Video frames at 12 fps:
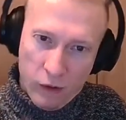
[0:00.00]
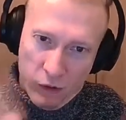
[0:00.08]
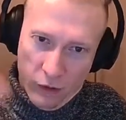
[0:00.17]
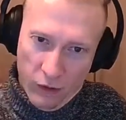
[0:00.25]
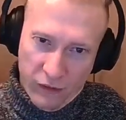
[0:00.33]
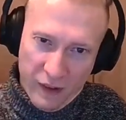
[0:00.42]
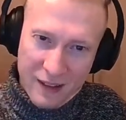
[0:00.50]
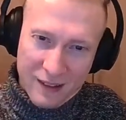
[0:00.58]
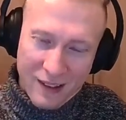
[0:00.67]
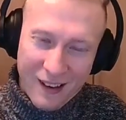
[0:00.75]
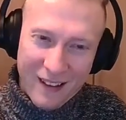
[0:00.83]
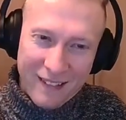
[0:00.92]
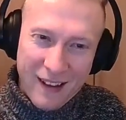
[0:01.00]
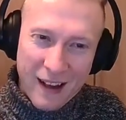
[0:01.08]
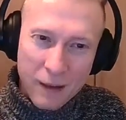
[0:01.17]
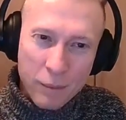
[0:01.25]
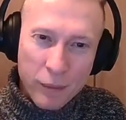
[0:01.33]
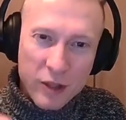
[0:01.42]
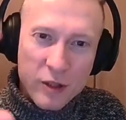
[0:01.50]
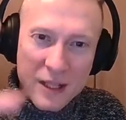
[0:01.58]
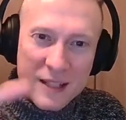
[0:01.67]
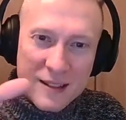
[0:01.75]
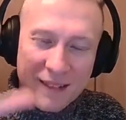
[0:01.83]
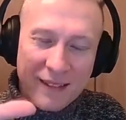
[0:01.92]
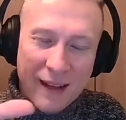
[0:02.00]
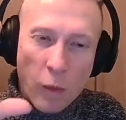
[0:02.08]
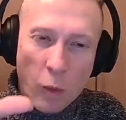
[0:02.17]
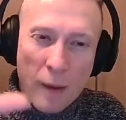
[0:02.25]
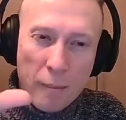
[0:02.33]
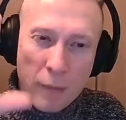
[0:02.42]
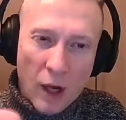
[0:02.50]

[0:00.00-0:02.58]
not for the entire thing, but you need to set one